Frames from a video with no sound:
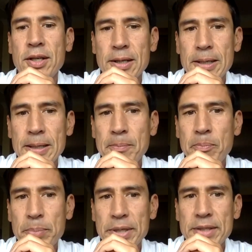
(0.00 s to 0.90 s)
Um,
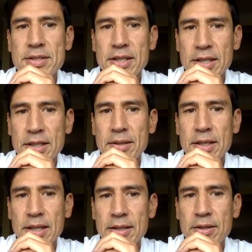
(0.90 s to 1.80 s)
but uh,
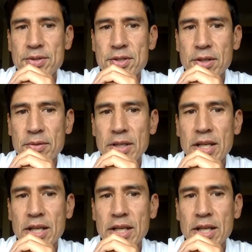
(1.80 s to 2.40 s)
uh, those are